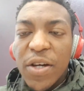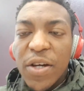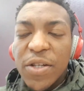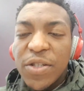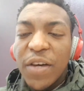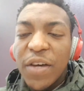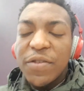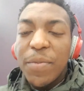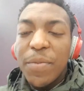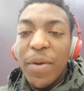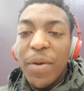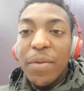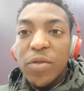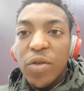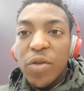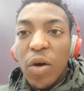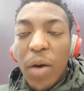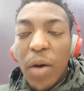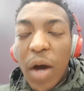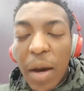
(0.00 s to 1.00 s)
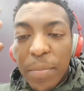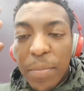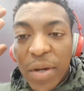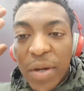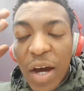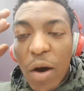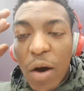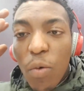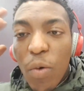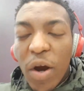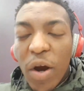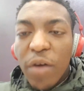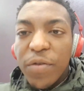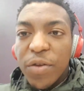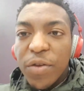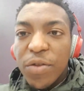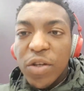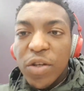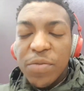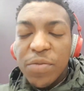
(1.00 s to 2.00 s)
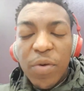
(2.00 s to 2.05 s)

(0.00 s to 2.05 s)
So you have to be able to be aware of your thoughts,